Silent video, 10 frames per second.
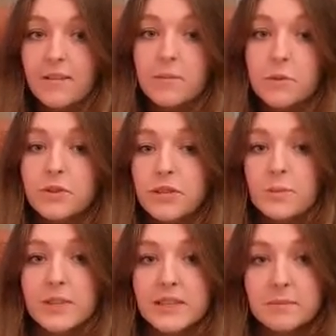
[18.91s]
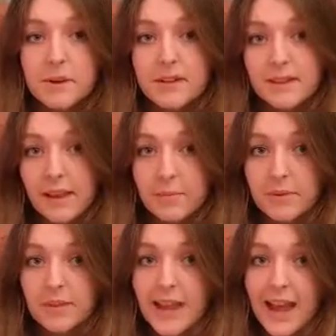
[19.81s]
for both its breeding bird
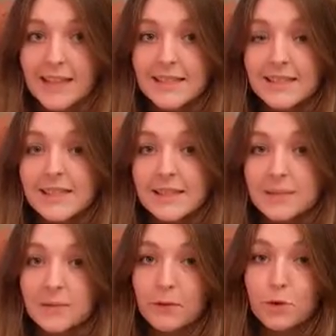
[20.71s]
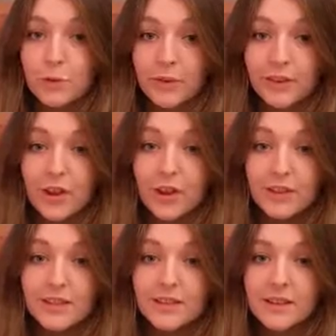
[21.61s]
assemblage and its system of eutrophic
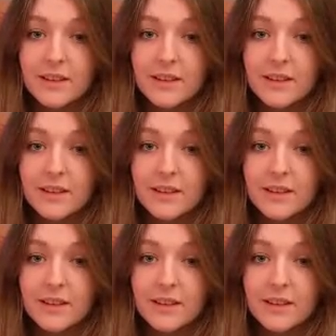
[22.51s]
lochs.